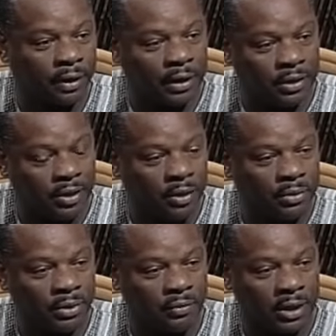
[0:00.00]
in
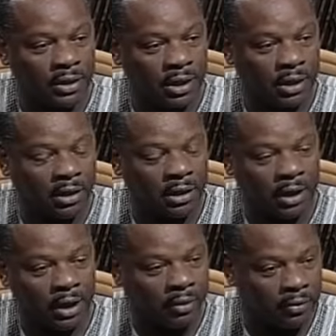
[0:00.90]
terms of just
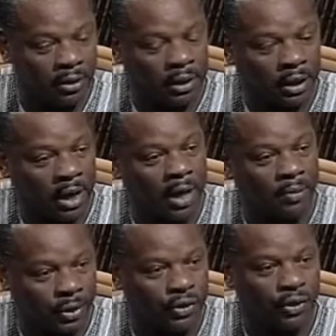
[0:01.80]
the
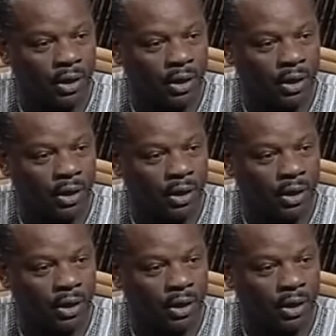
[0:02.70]
language,